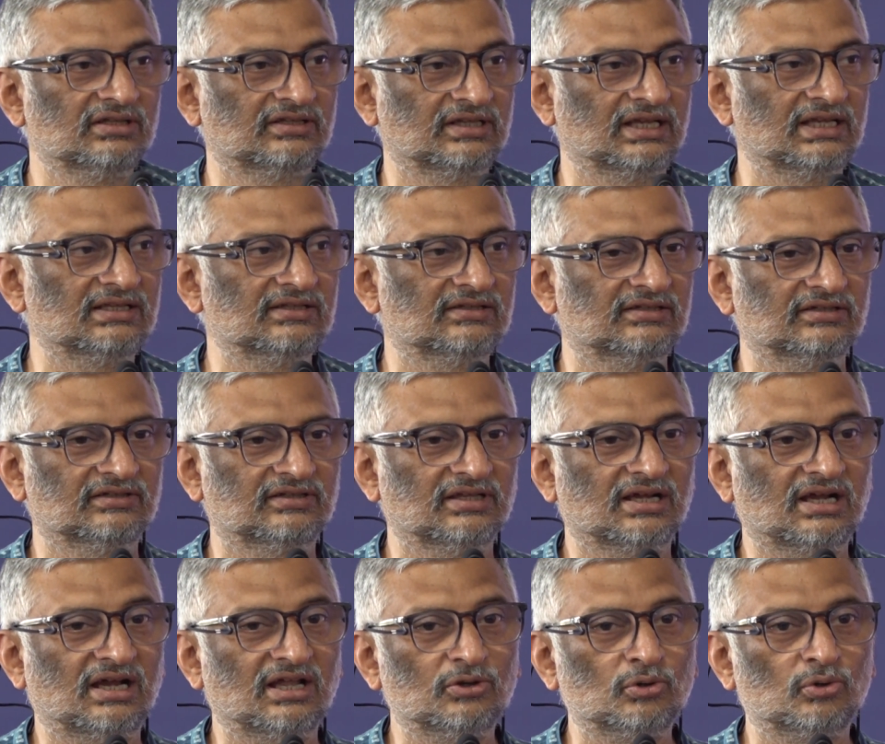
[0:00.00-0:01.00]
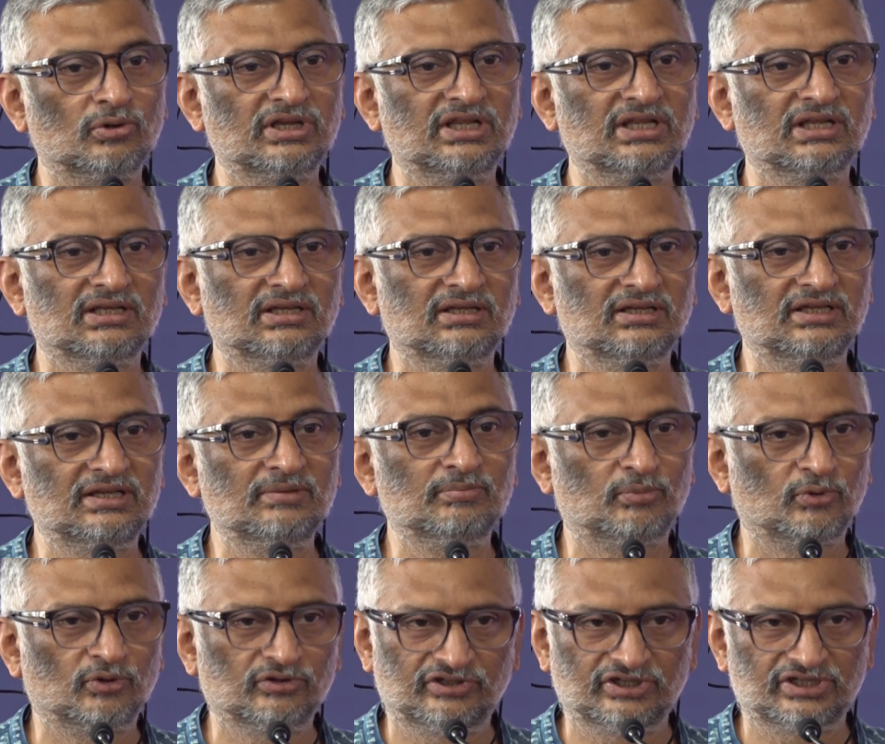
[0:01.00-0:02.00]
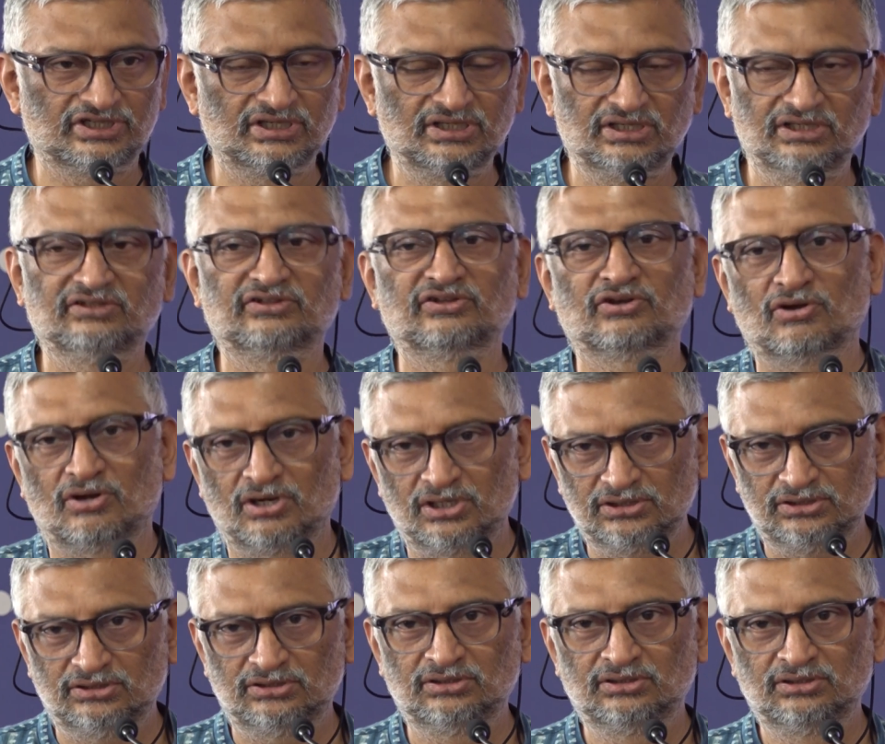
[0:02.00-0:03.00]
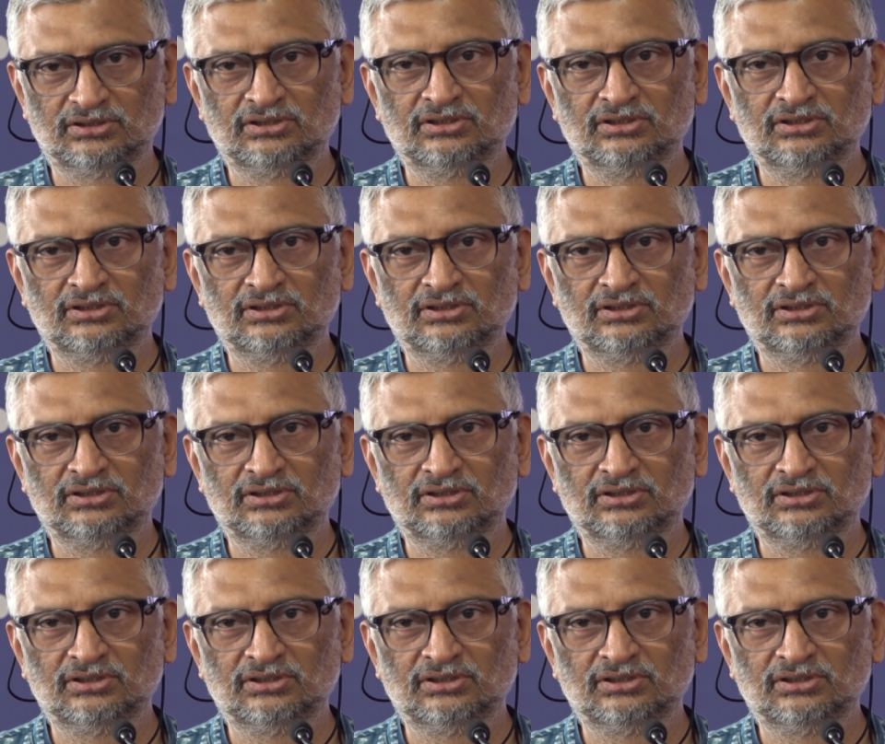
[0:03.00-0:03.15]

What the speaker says: science is a colonial imposition is wrong.